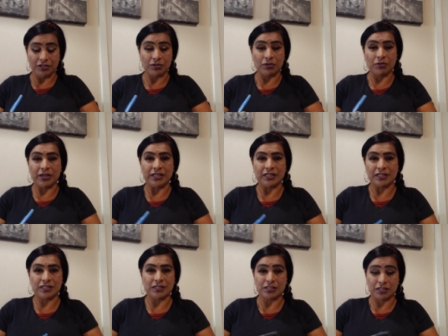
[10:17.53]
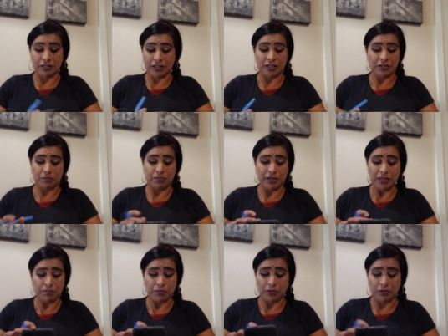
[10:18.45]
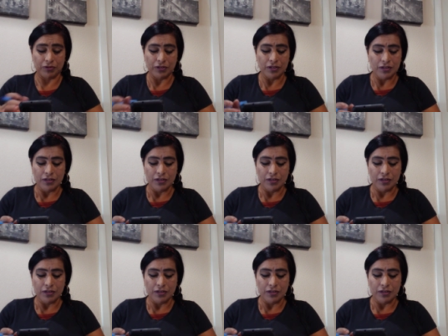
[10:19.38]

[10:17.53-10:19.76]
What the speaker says: you know, and it keeps a lot of people